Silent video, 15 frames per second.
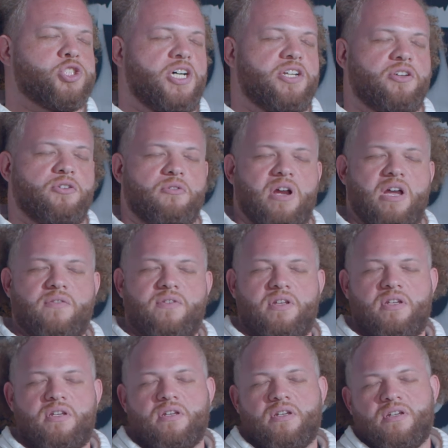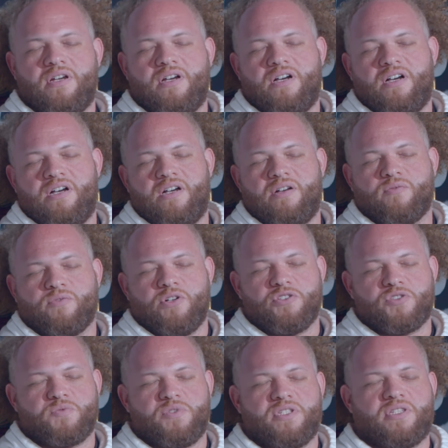Under Gravity, uh,
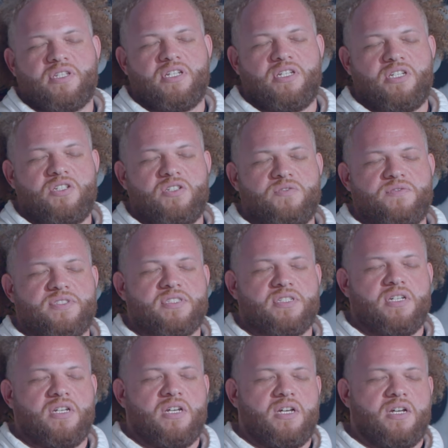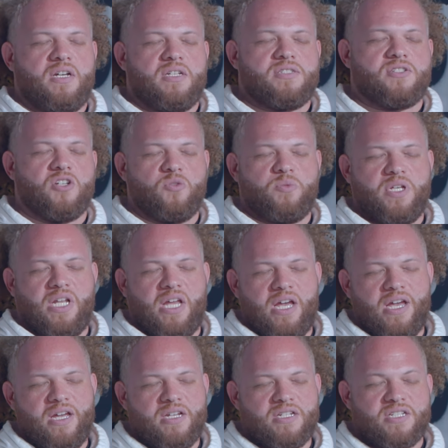Rosewood Thieves. Sobe
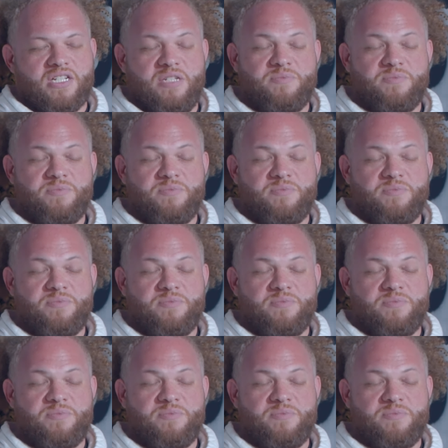Lash,